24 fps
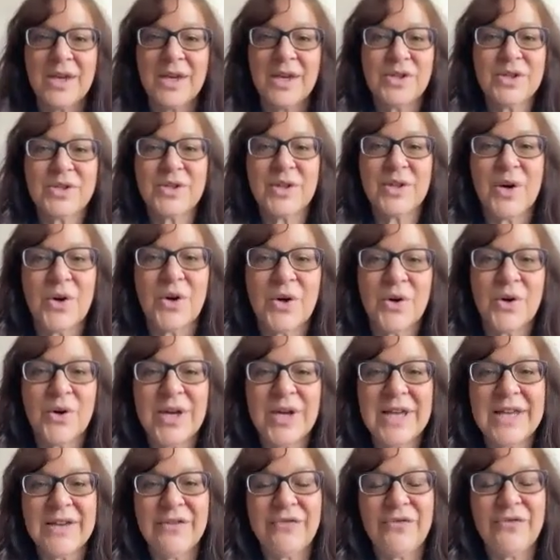
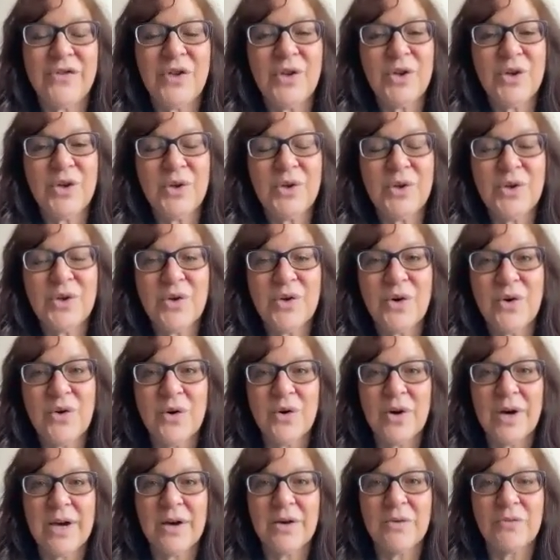So if you
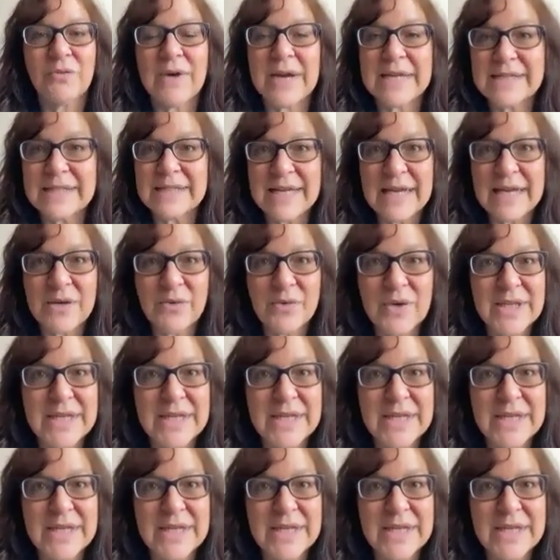resonate